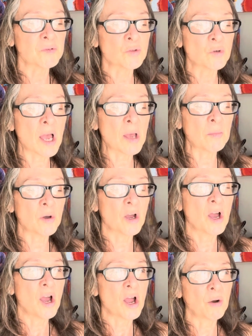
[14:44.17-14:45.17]
trauma
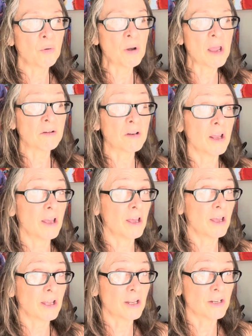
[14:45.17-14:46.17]
around
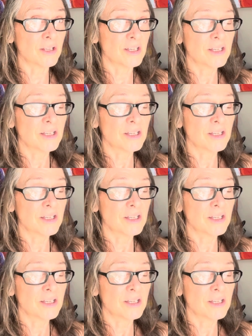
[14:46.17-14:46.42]
head.